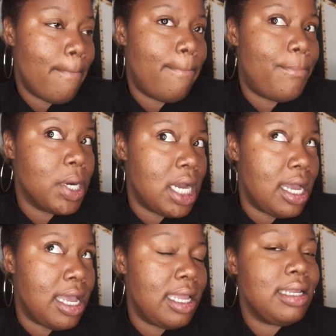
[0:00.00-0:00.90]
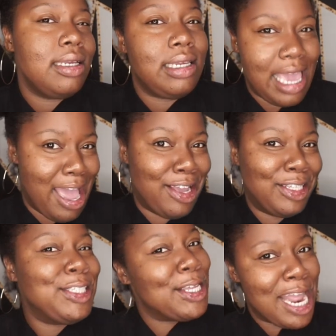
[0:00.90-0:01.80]
but yeah,
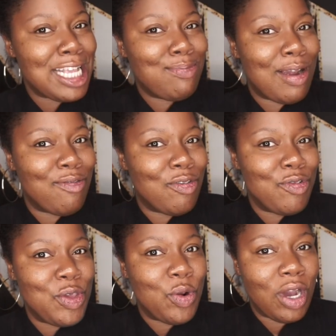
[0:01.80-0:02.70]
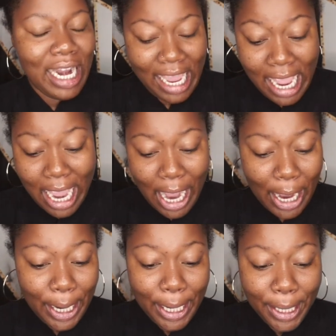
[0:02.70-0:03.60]
so that's my review on it.
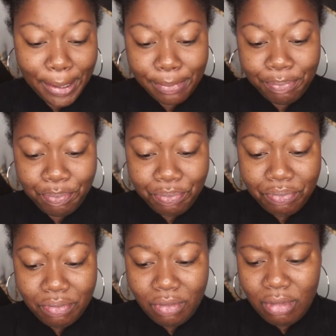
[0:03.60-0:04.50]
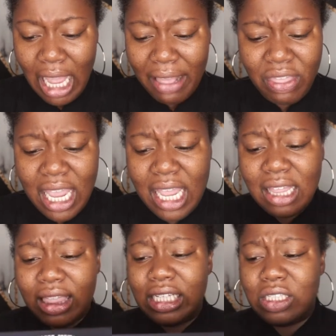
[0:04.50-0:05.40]
I
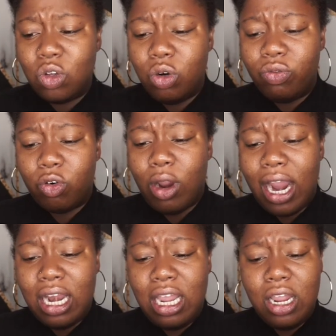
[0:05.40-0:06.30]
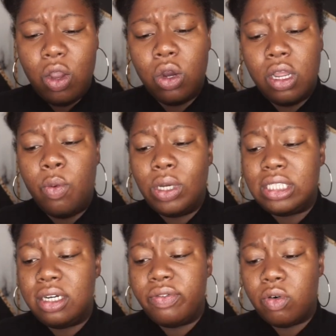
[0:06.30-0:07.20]
think this little variety, or it
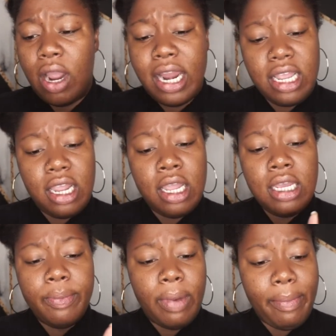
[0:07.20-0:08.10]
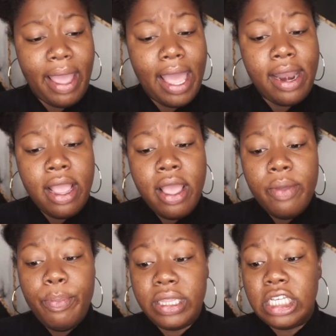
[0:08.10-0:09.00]
wasn't a variety, my bad,
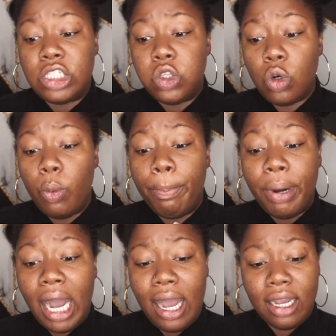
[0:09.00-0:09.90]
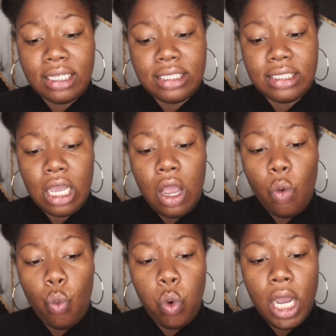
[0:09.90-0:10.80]
but this little box
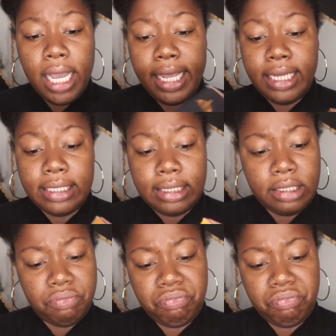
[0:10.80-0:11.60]
was